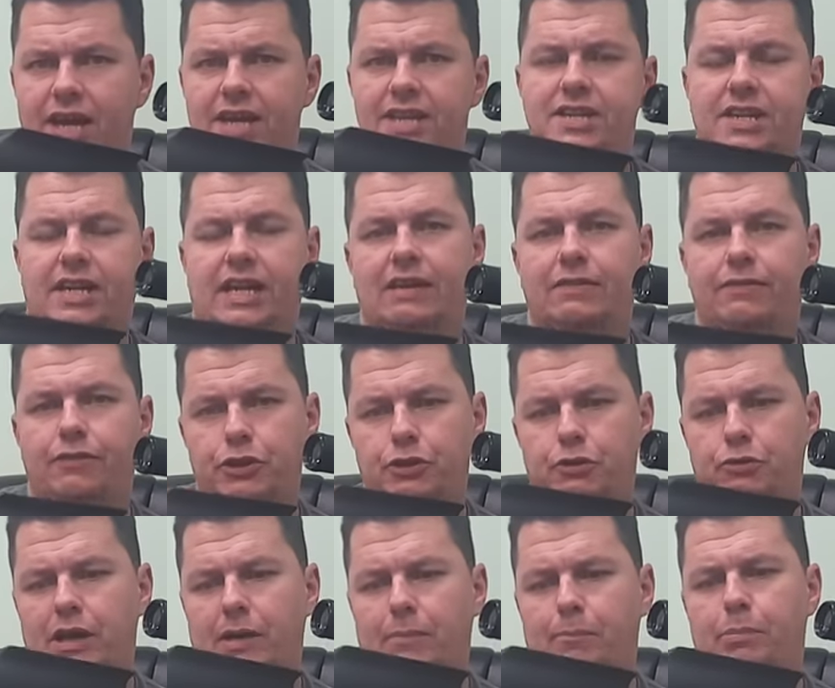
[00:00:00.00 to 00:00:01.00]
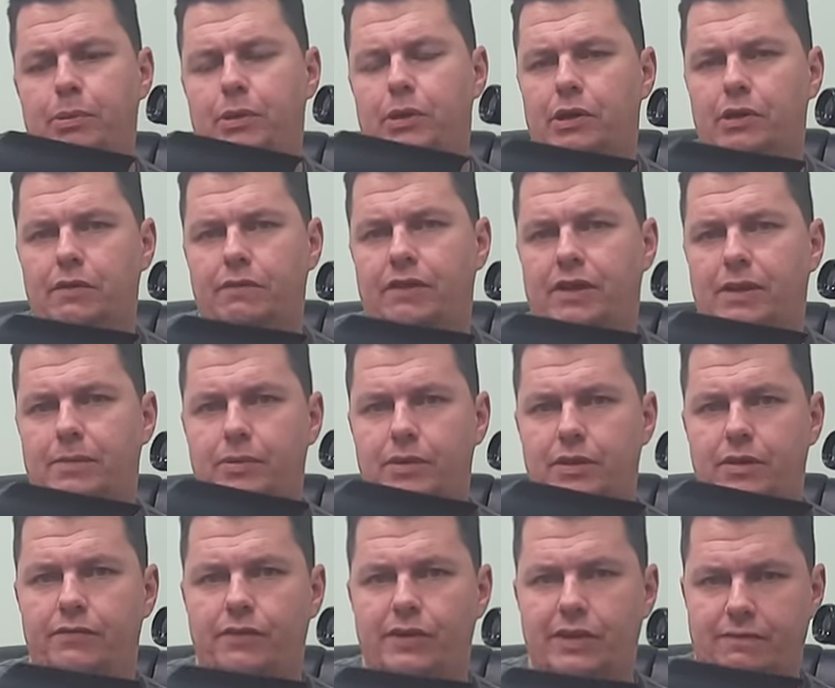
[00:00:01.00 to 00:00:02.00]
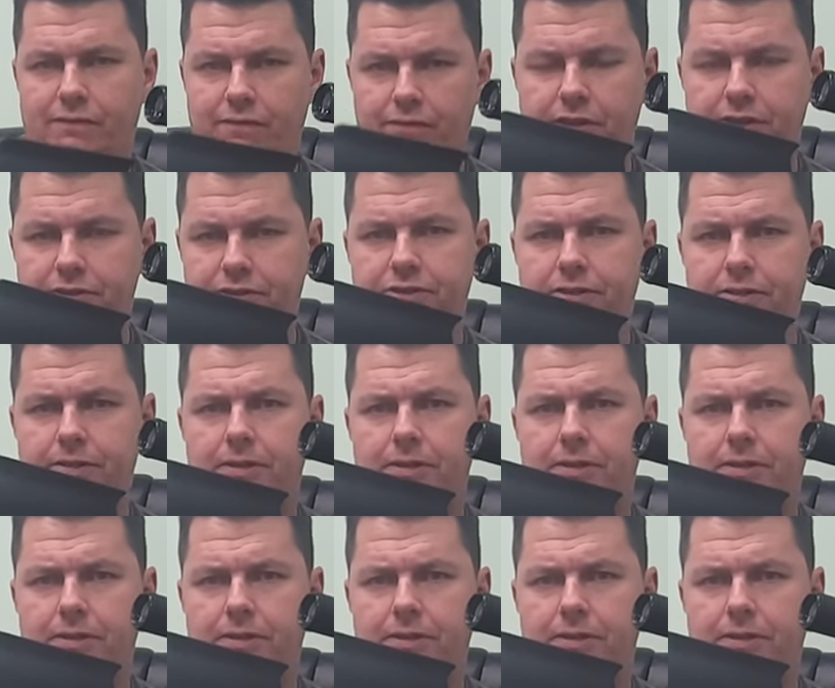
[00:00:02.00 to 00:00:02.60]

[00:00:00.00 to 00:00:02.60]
to give you that perfect fit.